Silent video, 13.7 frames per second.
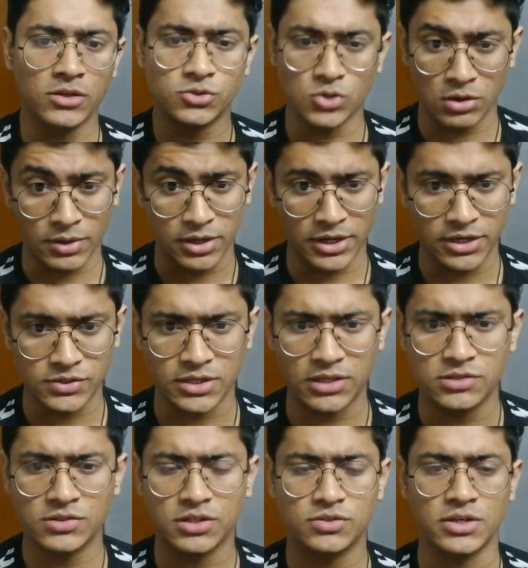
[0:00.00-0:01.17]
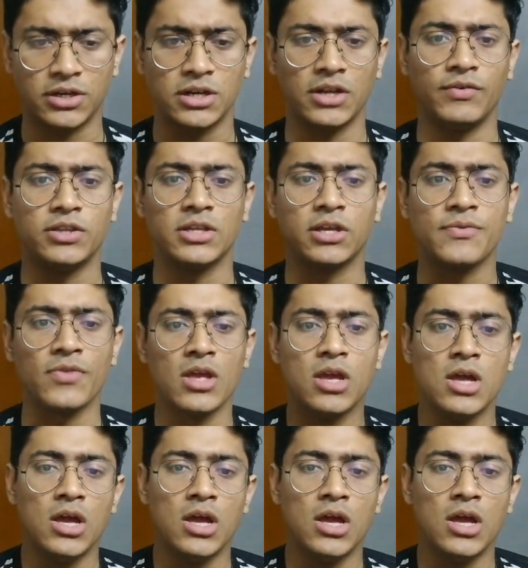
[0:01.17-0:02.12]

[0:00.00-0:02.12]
Zord validation and Zustand and everything.